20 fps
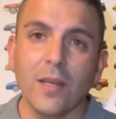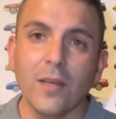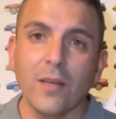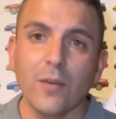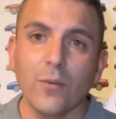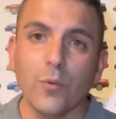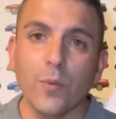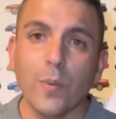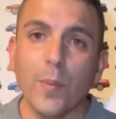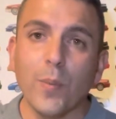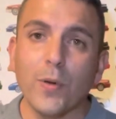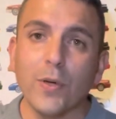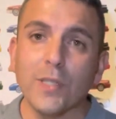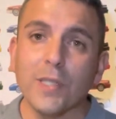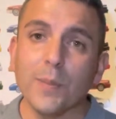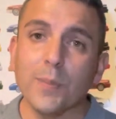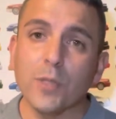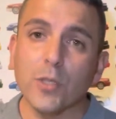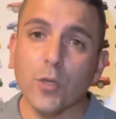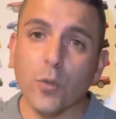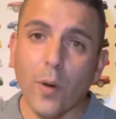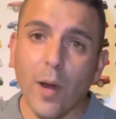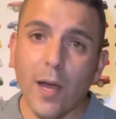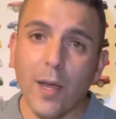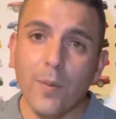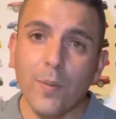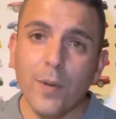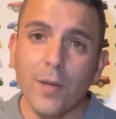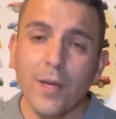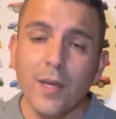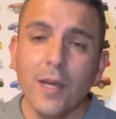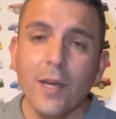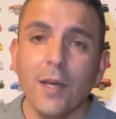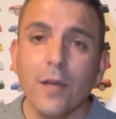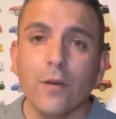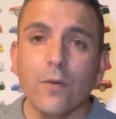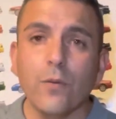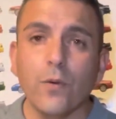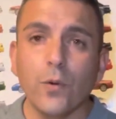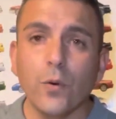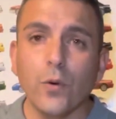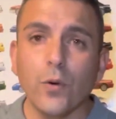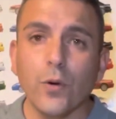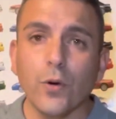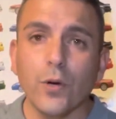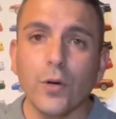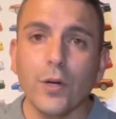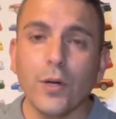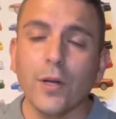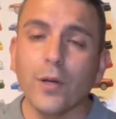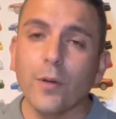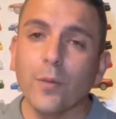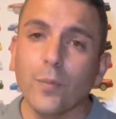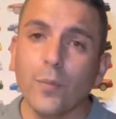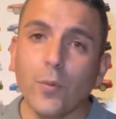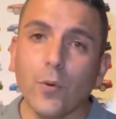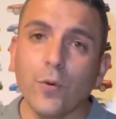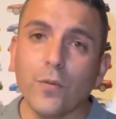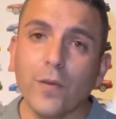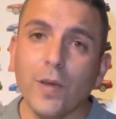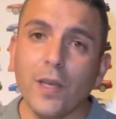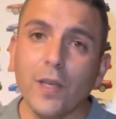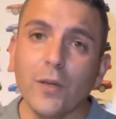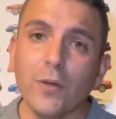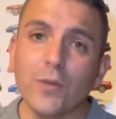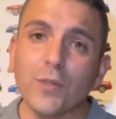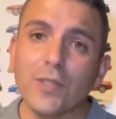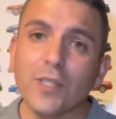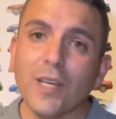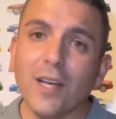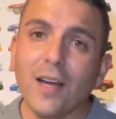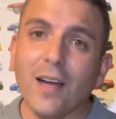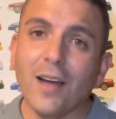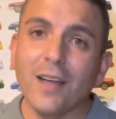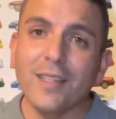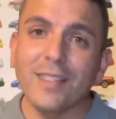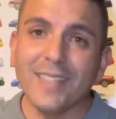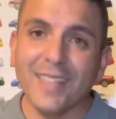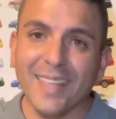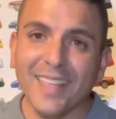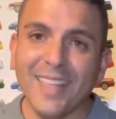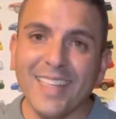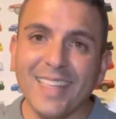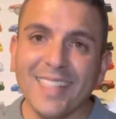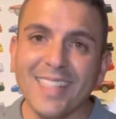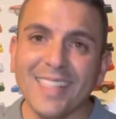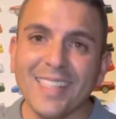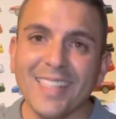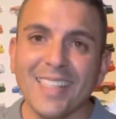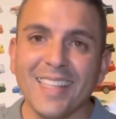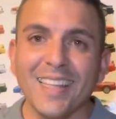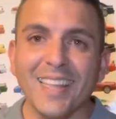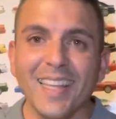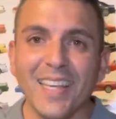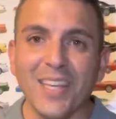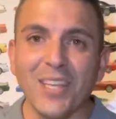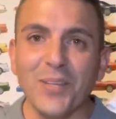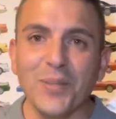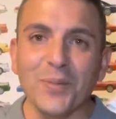Remember to subscribe for more videos on tequilas. Thank you.